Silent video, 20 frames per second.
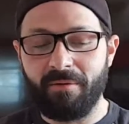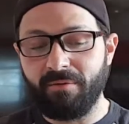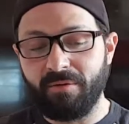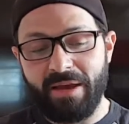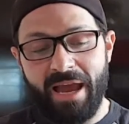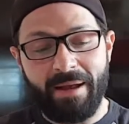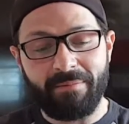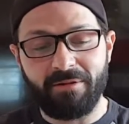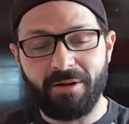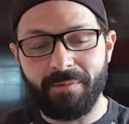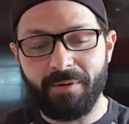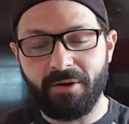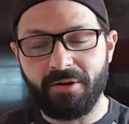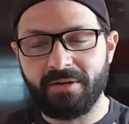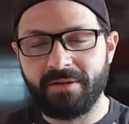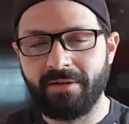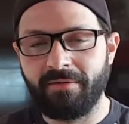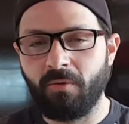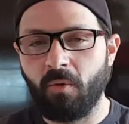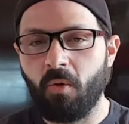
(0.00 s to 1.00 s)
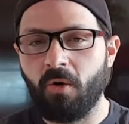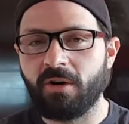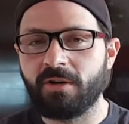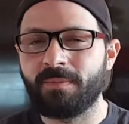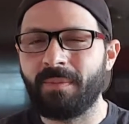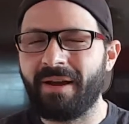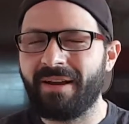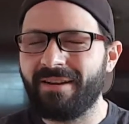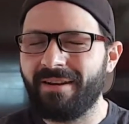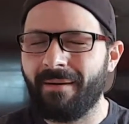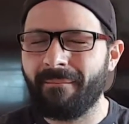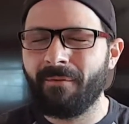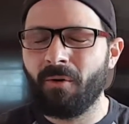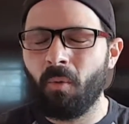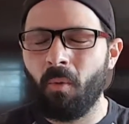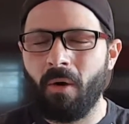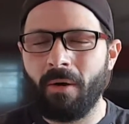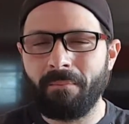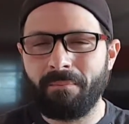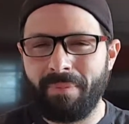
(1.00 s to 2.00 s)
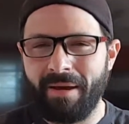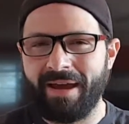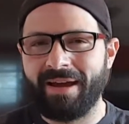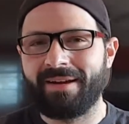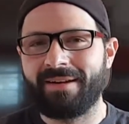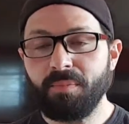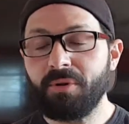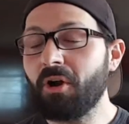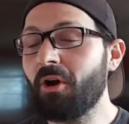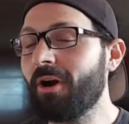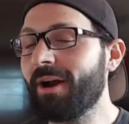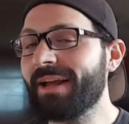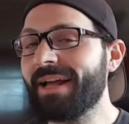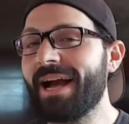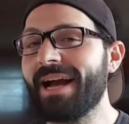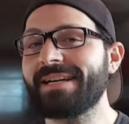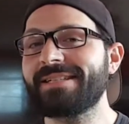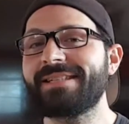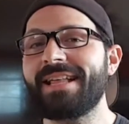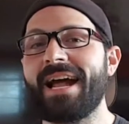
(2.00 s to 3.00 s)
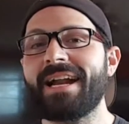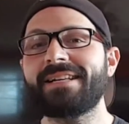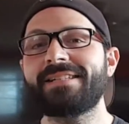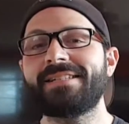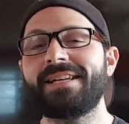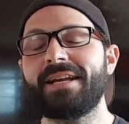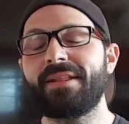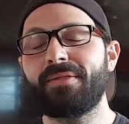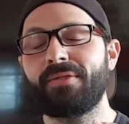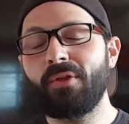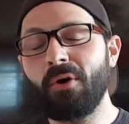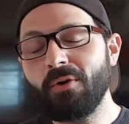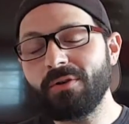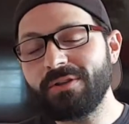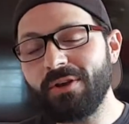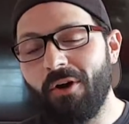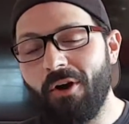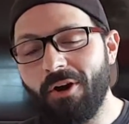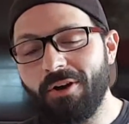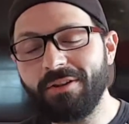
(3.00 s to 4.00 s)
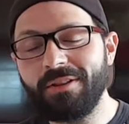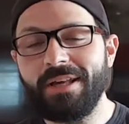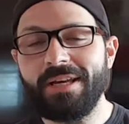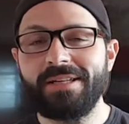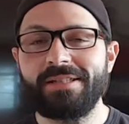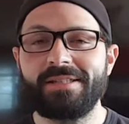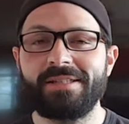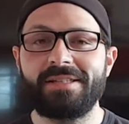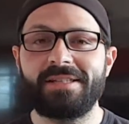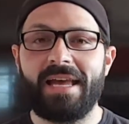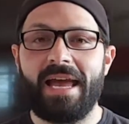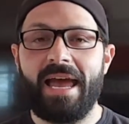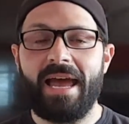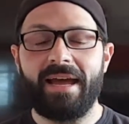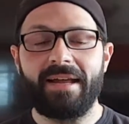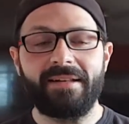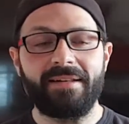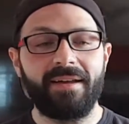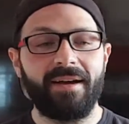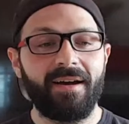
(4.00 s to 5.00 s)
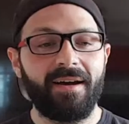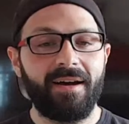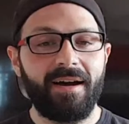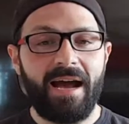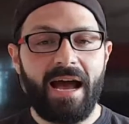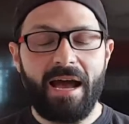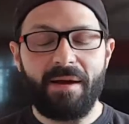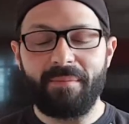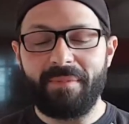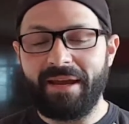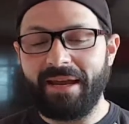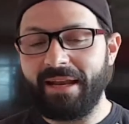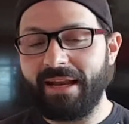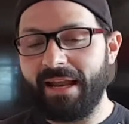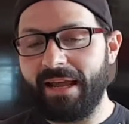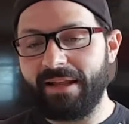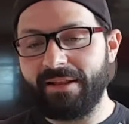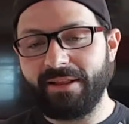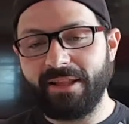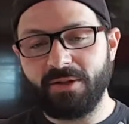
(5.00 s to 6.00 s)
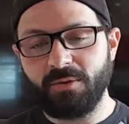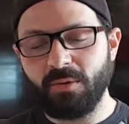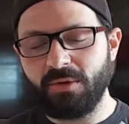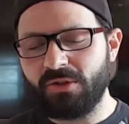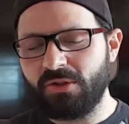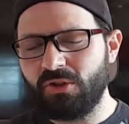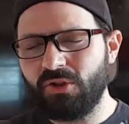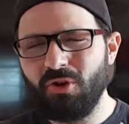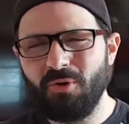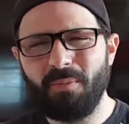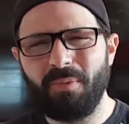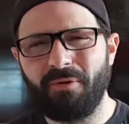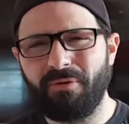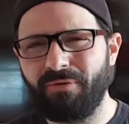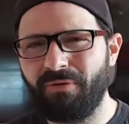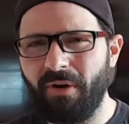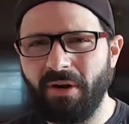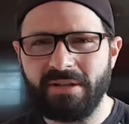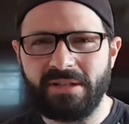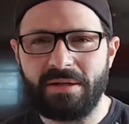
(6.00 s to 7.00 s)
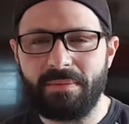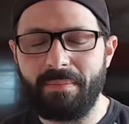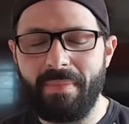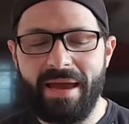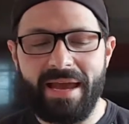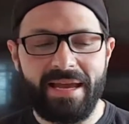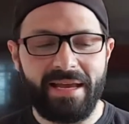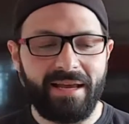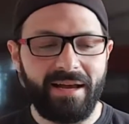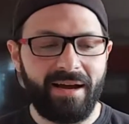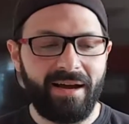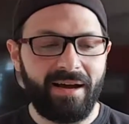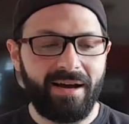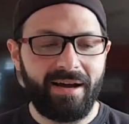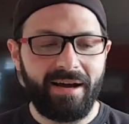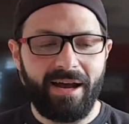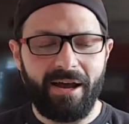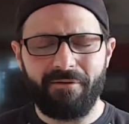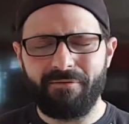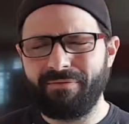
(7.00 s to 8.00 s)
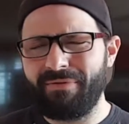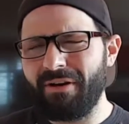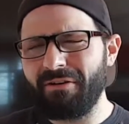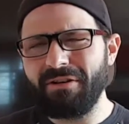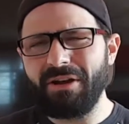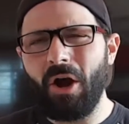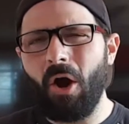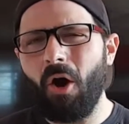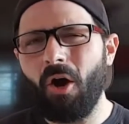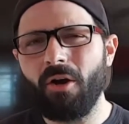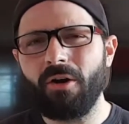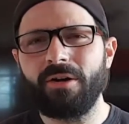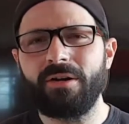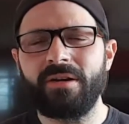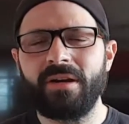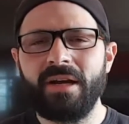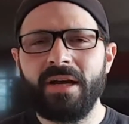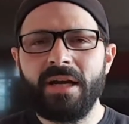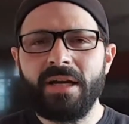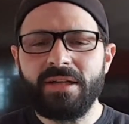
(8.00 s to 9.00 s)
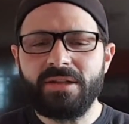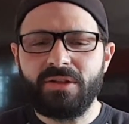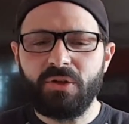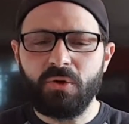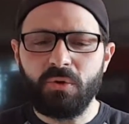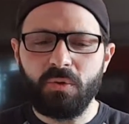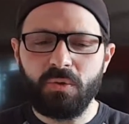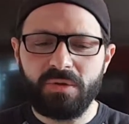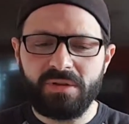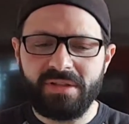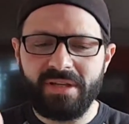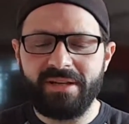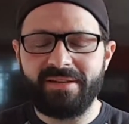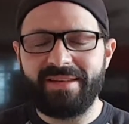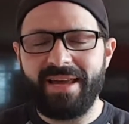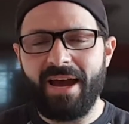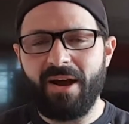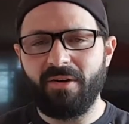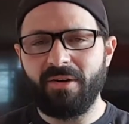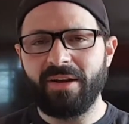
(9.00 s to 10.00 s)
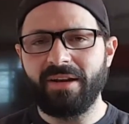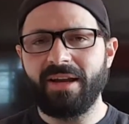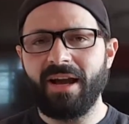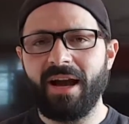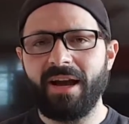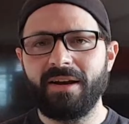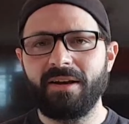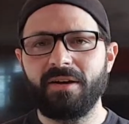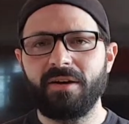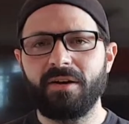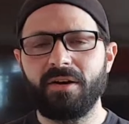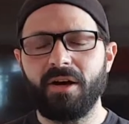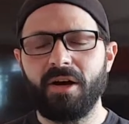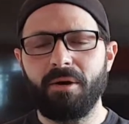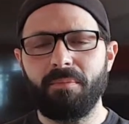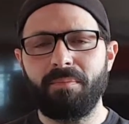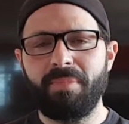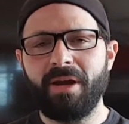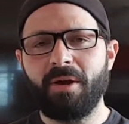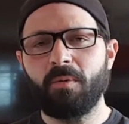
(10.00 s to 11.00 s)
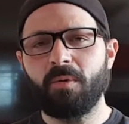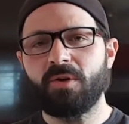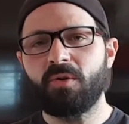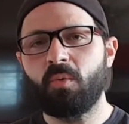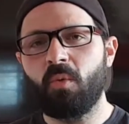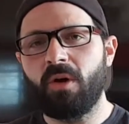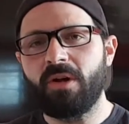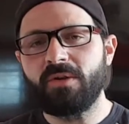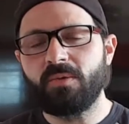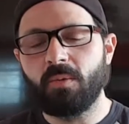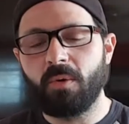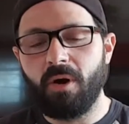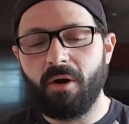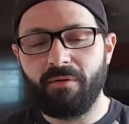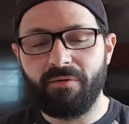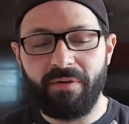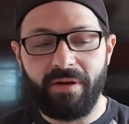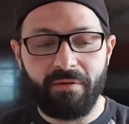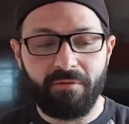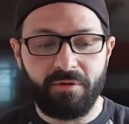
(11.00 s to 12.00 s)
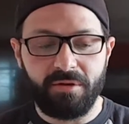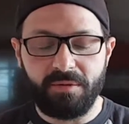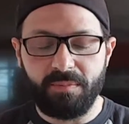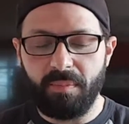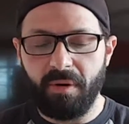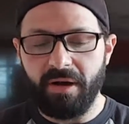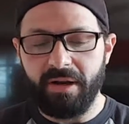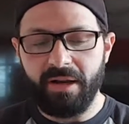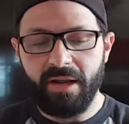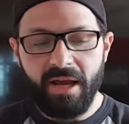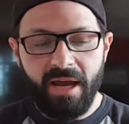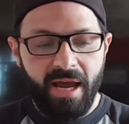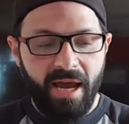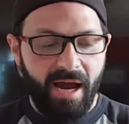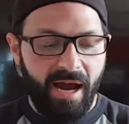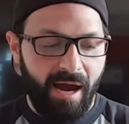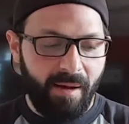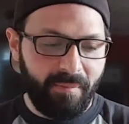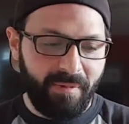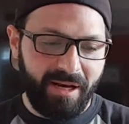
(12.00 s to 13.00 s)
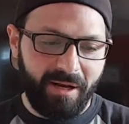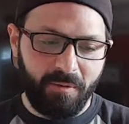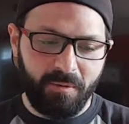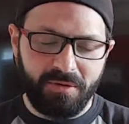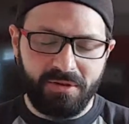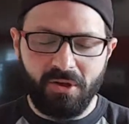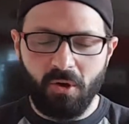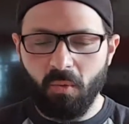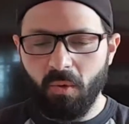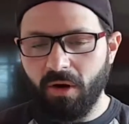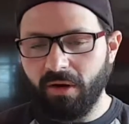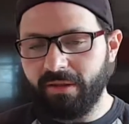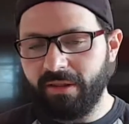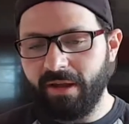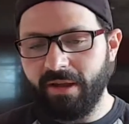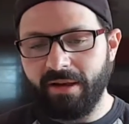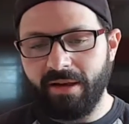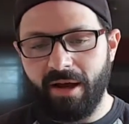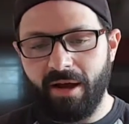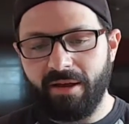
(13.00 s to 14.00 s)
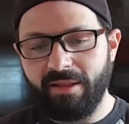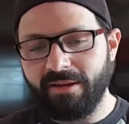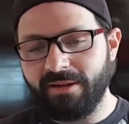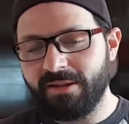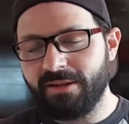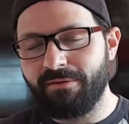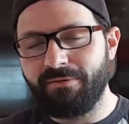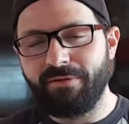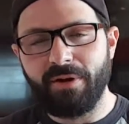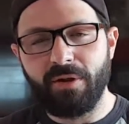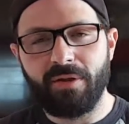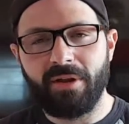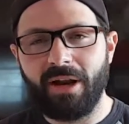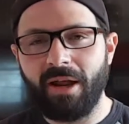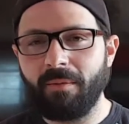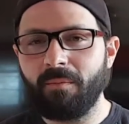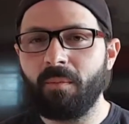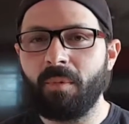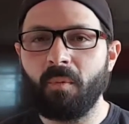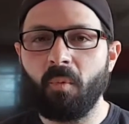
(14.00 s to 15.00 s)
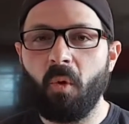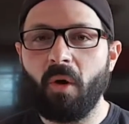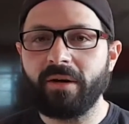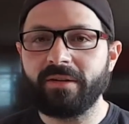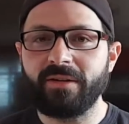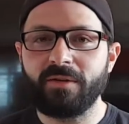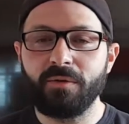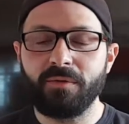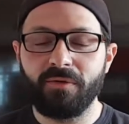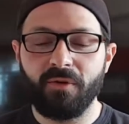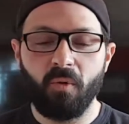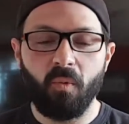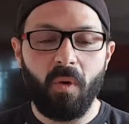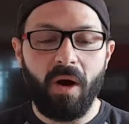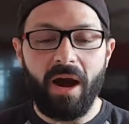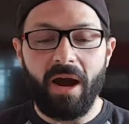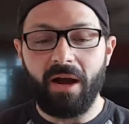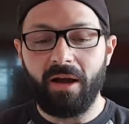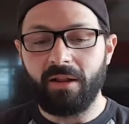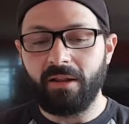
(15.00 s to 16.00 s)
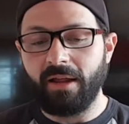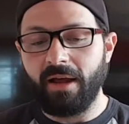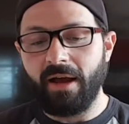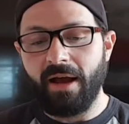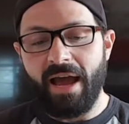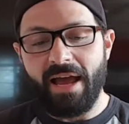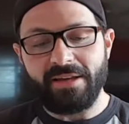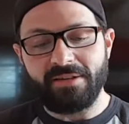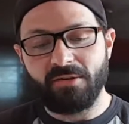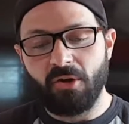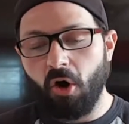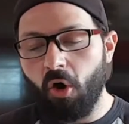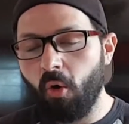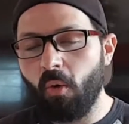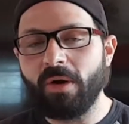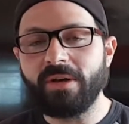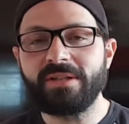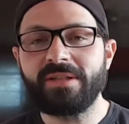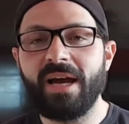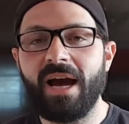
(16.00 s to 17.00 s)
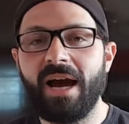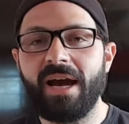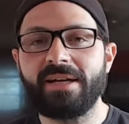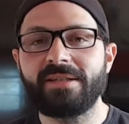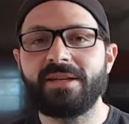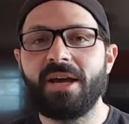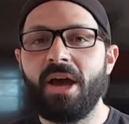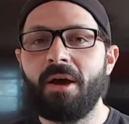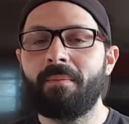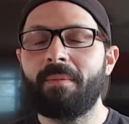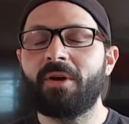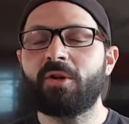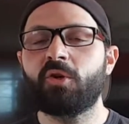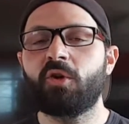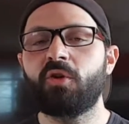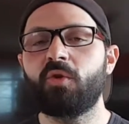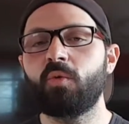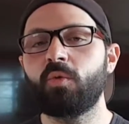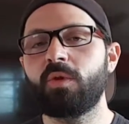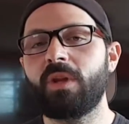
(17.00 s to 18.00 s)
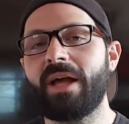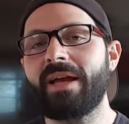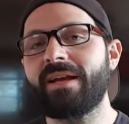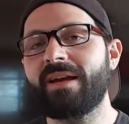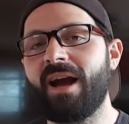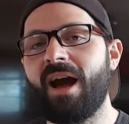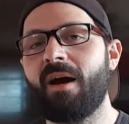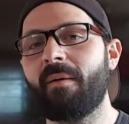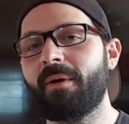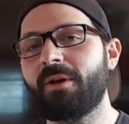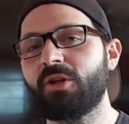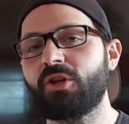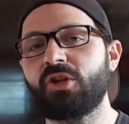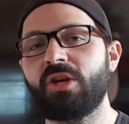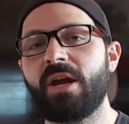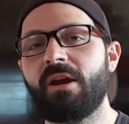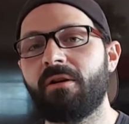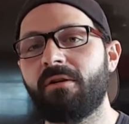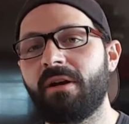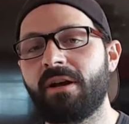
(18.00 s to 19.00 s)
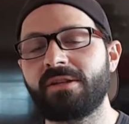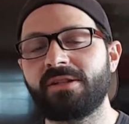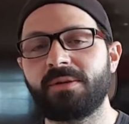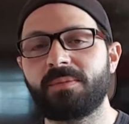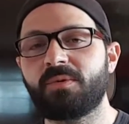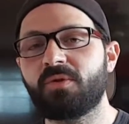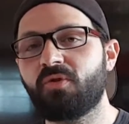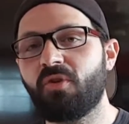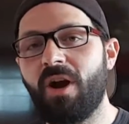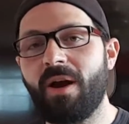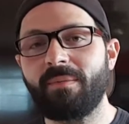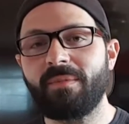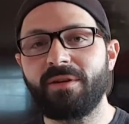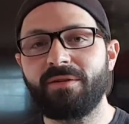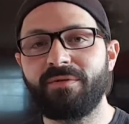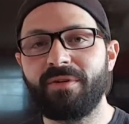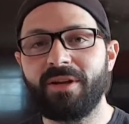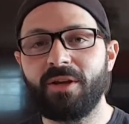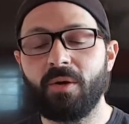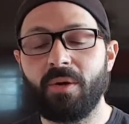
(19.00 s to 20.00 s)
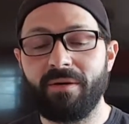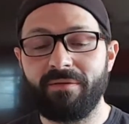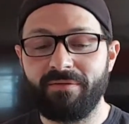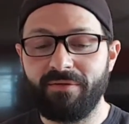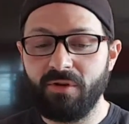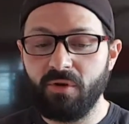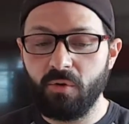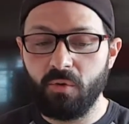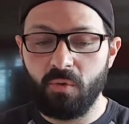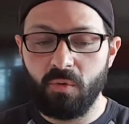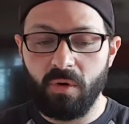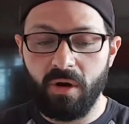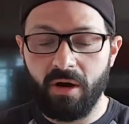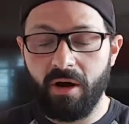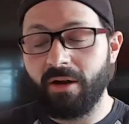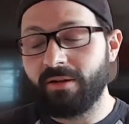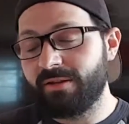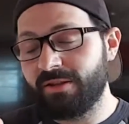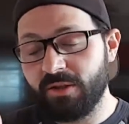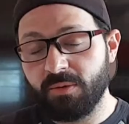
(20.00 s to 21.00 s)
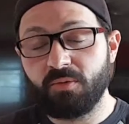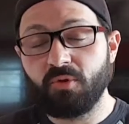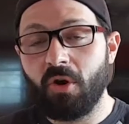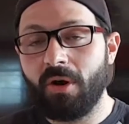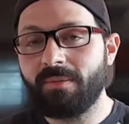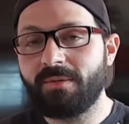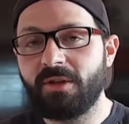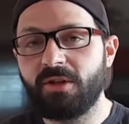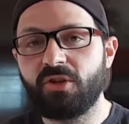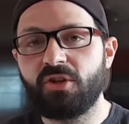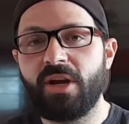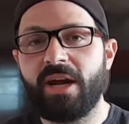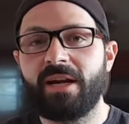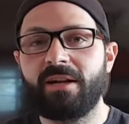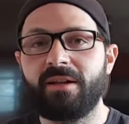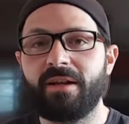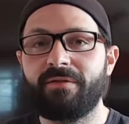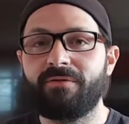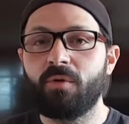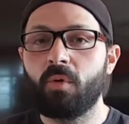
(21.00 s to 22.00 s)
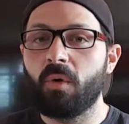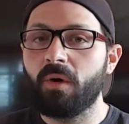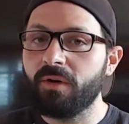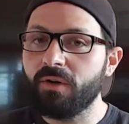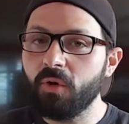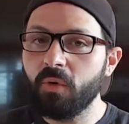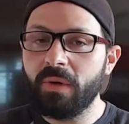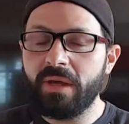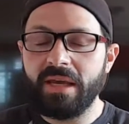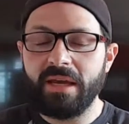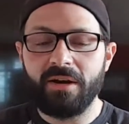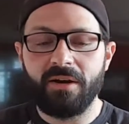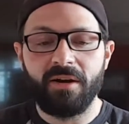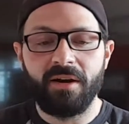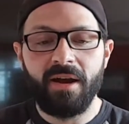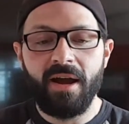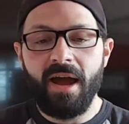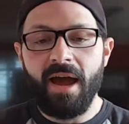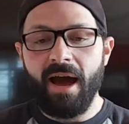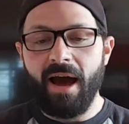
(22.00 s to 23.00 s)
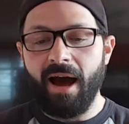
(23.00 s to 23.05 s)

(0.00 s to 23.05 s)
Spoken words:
Captain America Civil War is my number one pick. But alright guys, that is it. Those are our lists, and this was super fun to make. Very hard to sit down and kind of pick which ones were our favorites, but I mean, it was so worth it, and this is a video that I've been wanting to do for a while. As always, guys, make sure you like, comment, share, and subscribe this video if you subscribe to this channel if you are new here.